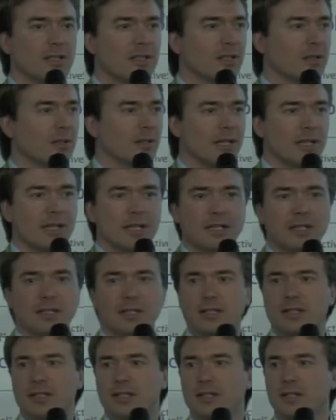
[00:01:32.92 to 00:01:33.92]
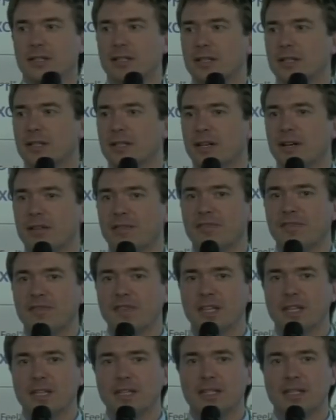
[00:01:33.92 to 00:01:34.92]
Okay, I
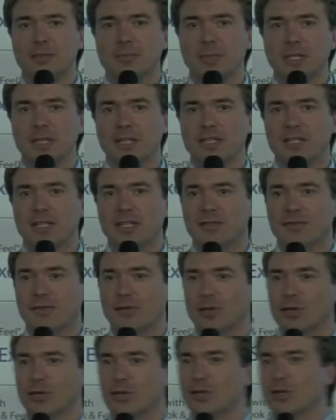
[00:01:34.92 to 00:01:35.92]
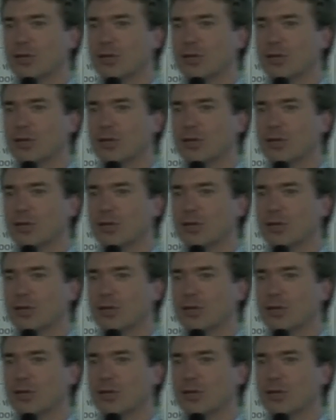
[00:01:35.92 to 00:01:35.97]
think that means that for